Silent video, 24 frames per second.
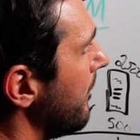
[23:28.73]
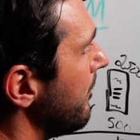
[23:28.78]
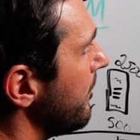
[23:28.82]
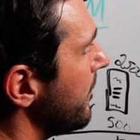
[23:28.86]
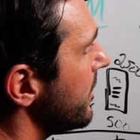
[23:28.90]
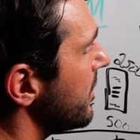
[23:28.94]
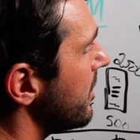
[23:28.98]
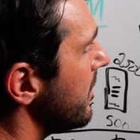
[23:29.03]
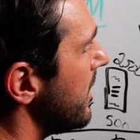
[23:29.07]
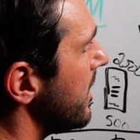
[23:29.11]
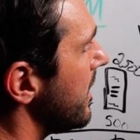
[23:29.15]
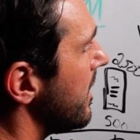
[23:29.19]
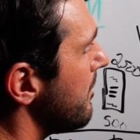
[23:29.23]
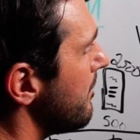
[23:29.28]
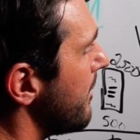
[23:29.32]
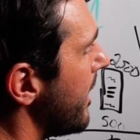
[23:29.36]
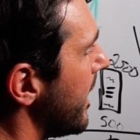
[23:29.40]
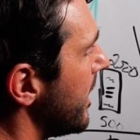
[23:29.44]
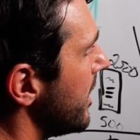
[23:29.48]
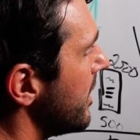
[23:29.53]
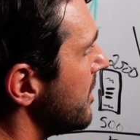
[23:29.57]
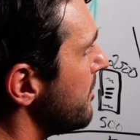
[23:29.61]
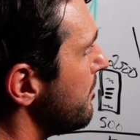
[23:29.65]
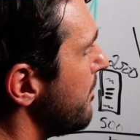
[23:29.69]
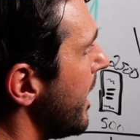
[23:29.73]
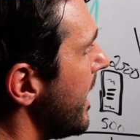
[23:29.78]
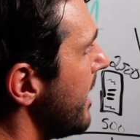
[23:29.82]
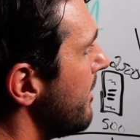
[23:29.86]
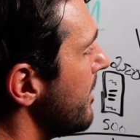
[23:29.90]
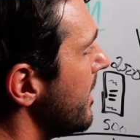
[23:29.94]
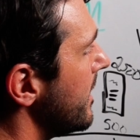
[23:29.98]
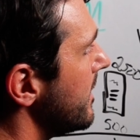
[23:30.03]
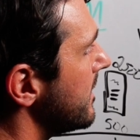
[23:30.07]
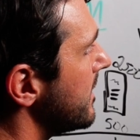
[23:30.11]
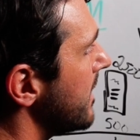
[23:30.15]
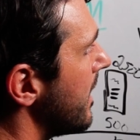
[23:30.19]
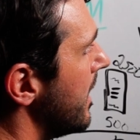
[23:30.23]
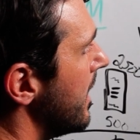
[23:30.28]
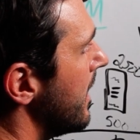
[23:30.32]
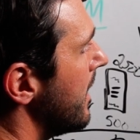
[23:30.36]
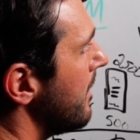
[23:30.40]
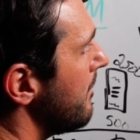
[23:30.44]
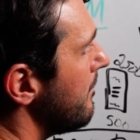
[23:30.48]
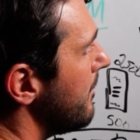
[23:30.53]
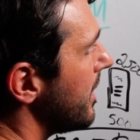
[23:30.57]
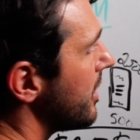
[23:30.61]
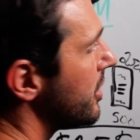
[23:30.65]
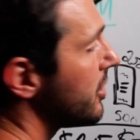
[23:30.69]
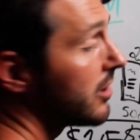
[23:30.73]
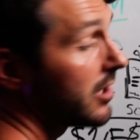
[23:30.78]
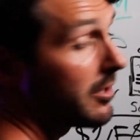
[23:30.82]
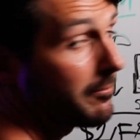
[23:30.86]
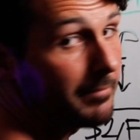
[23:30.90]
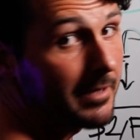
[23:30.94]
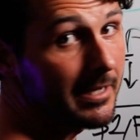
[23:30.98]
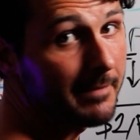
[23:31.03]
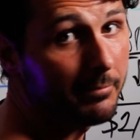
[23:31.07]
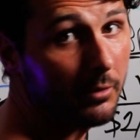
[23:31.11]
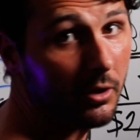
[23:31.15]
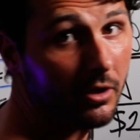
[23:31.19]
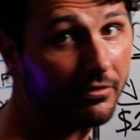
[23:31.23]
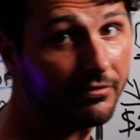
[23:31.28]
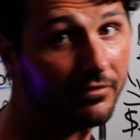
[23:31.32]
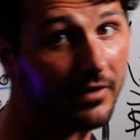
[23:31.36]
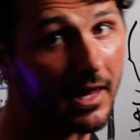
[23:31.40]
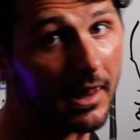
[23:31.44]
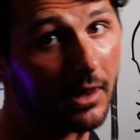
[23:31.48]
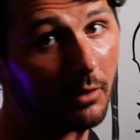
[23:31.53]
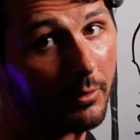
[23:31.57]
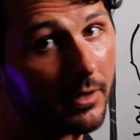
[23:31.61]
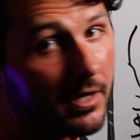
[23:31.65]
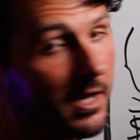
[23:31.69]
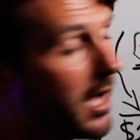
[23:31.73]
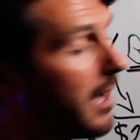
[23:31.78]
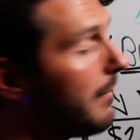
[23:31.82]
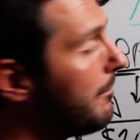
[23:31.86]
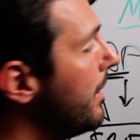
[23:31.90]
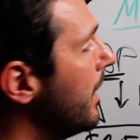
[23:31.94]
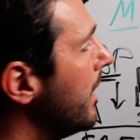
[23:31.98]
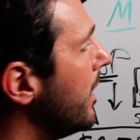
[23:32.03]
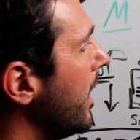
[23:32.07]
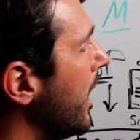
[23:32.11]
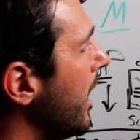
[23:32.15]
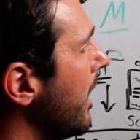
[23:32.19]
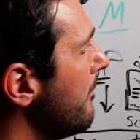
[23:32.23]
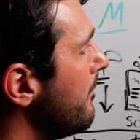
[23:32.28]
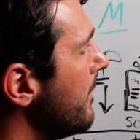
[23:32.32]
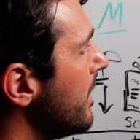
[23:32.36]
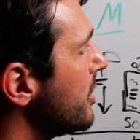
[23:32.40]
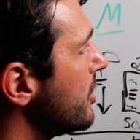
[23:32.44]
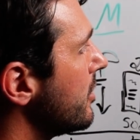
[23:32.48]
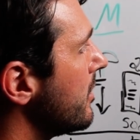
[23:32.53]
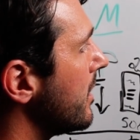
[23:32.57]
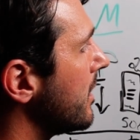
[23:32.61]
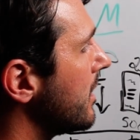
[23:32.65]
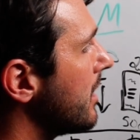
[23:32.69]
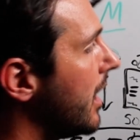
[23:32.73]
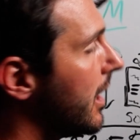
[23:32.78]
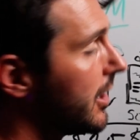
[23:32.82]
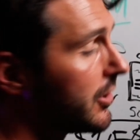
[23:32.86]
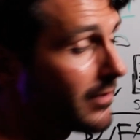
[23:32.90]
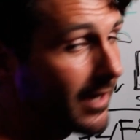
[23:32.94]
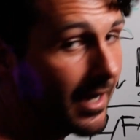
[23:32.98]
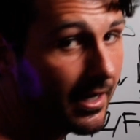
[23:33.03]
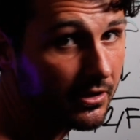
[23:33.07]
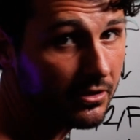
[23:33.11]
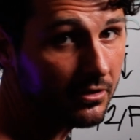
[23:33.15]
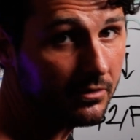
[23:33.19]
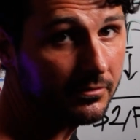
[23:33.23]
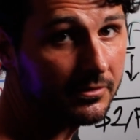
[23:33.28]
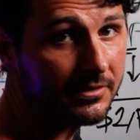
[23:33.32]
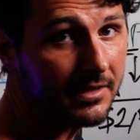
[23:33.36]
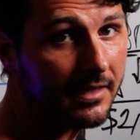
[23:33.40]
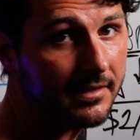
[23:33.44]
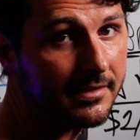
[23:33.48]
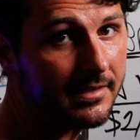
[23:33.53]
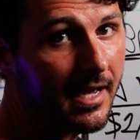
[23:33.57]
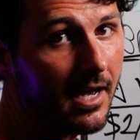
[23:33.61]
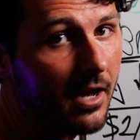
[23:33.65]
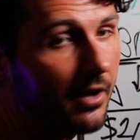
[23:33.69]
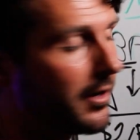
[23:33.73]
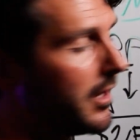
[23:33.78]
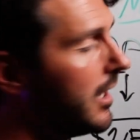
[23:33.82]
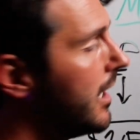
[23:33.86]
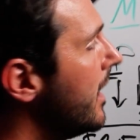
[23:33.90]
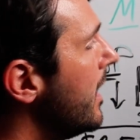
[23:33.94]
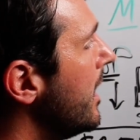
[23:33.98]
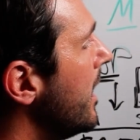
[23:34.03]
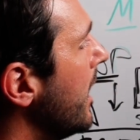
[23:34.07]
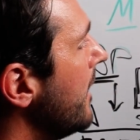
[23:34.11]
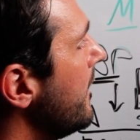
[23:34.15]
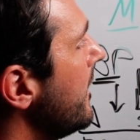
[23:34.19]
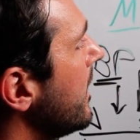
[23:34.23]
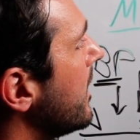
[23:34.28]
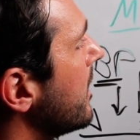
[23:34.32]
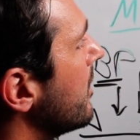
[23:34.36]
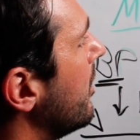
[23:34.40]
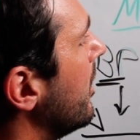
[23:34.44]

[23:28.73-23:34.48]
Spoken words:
So they can manage payments, make sure that people are following up, make sure that contracts are sent out. And they can